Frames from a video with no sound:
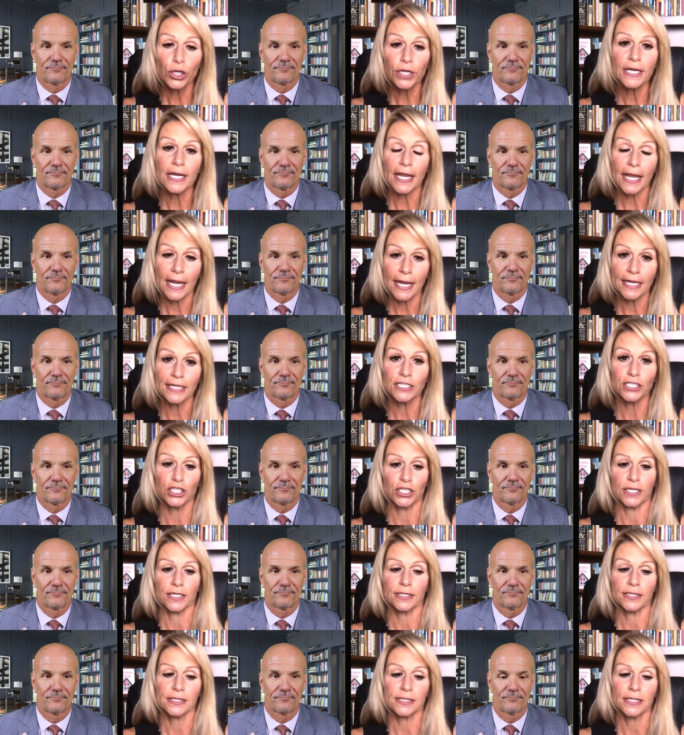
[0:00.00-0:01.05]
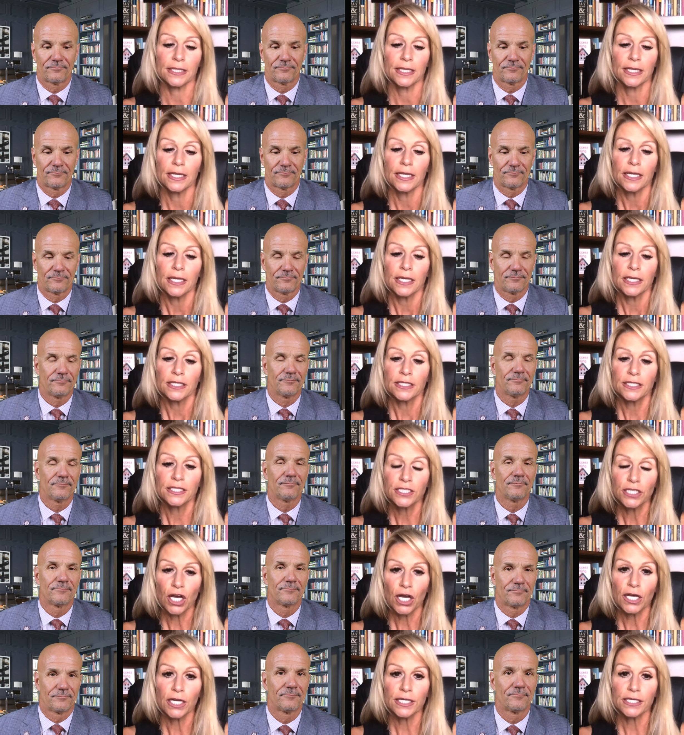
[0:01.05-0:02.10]
Speaker 1: good agent mm.
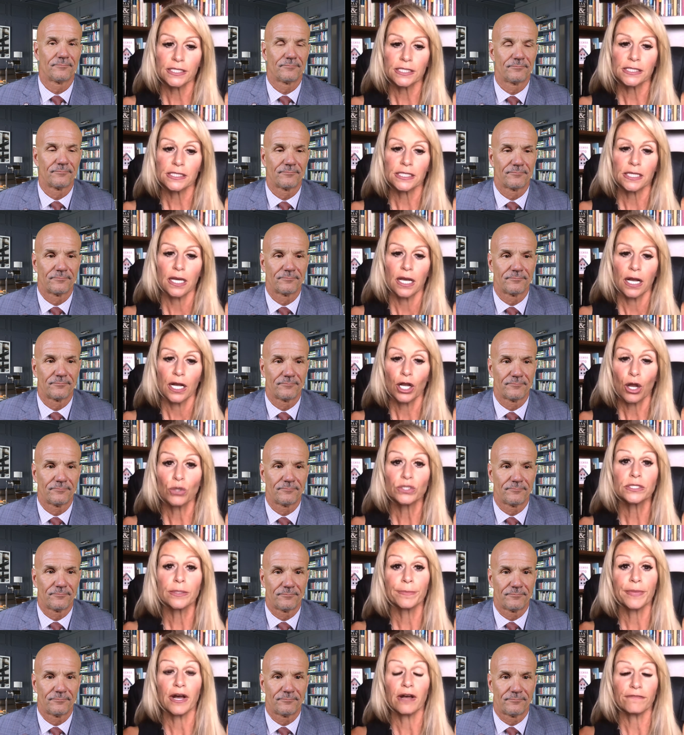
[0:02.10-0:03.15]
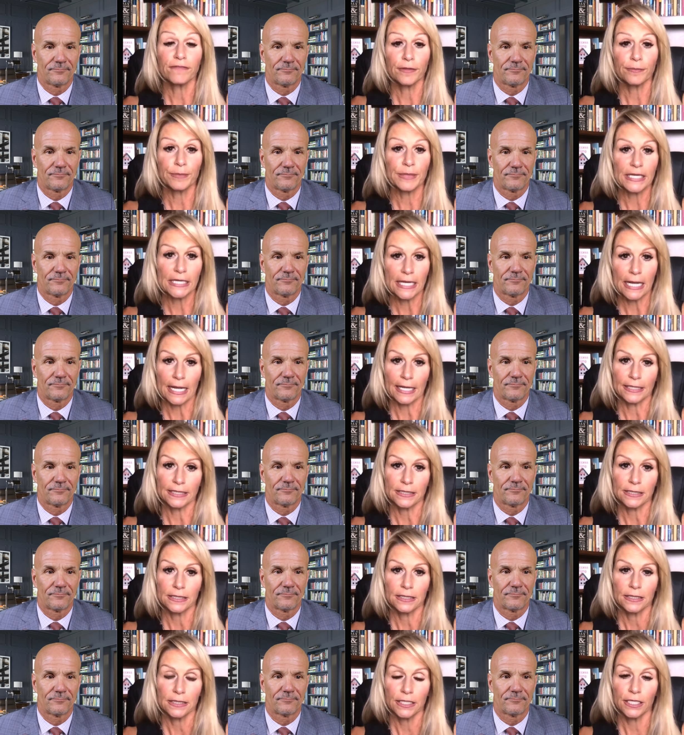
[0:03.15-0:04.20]
does goes above and beyond
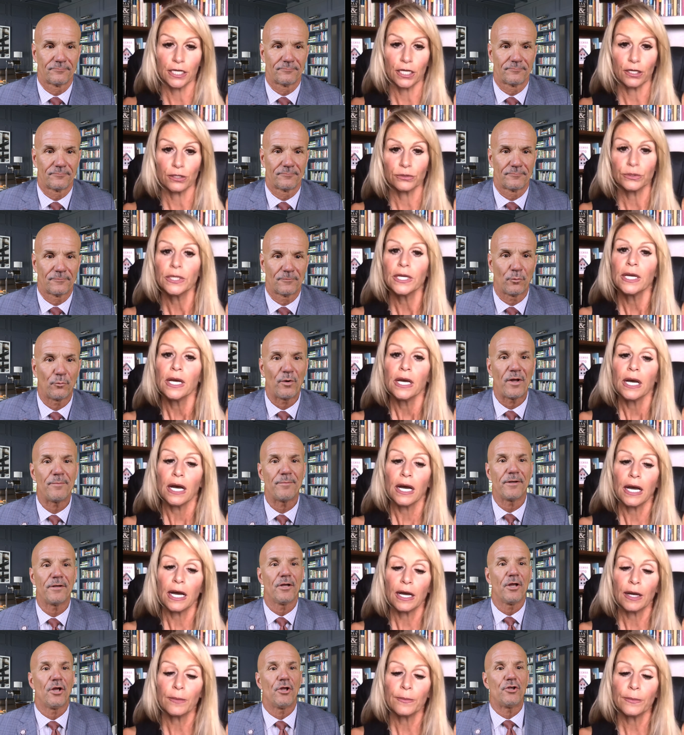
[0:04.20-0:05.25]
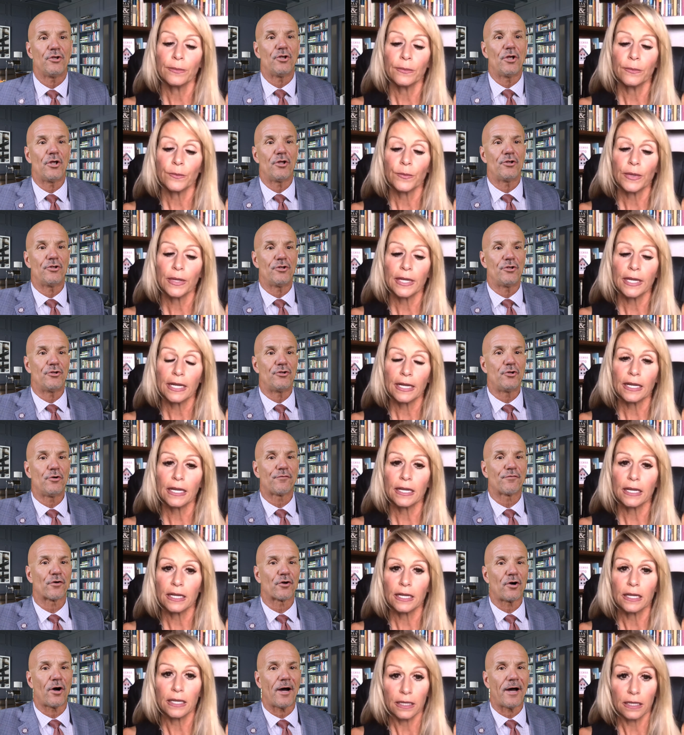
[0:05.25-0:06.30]
you know um,
Speaker 2: you
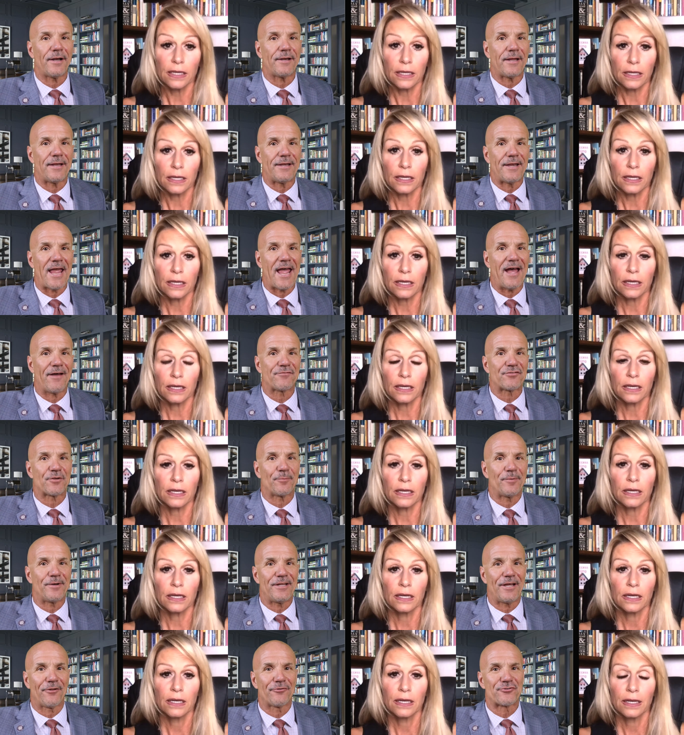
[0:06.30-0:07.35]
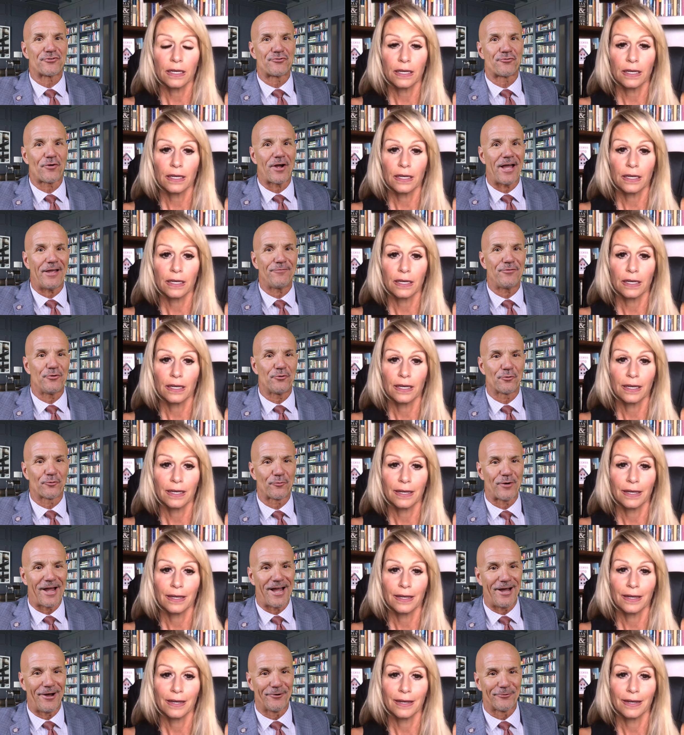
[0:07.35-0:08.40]
forgot and have somebody else drive you
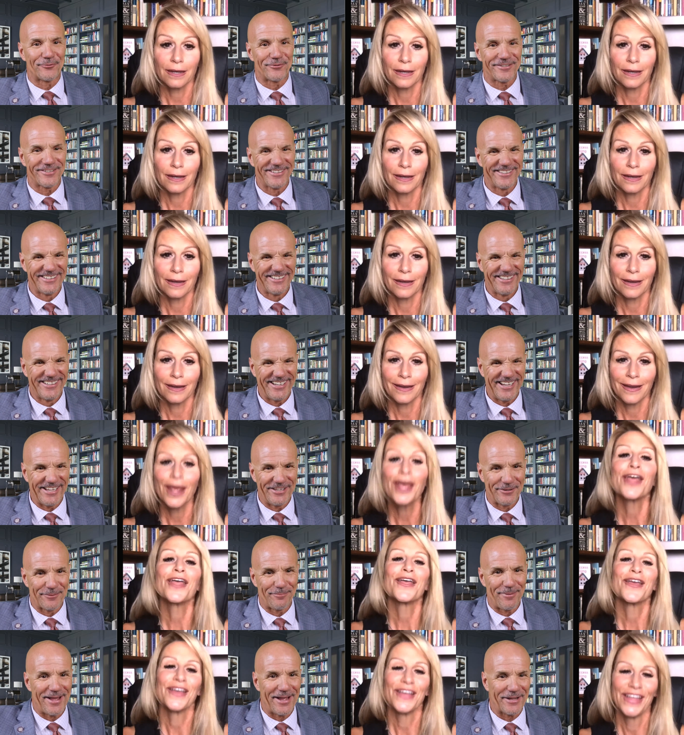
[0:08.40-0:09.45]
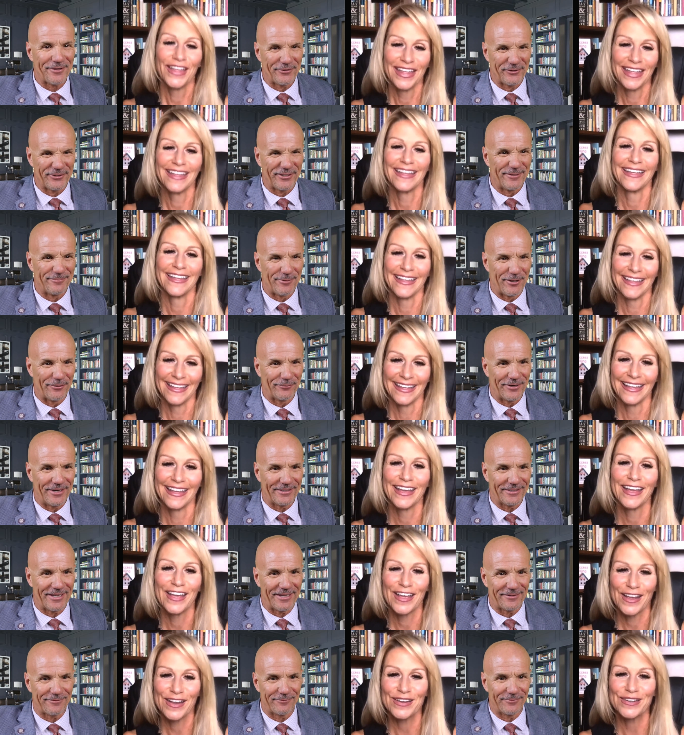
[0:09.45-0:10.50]
around in the back of the limo right
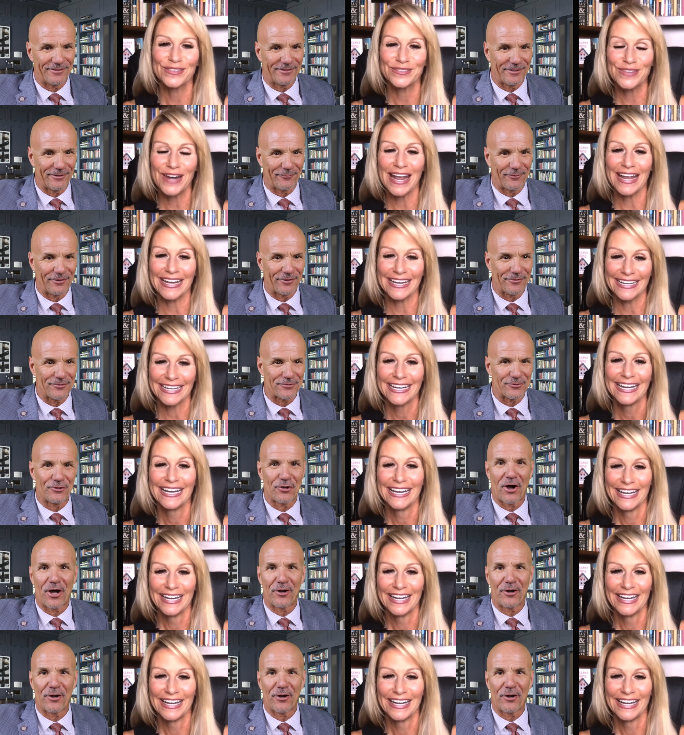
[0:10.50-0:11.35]
like you know right. one of those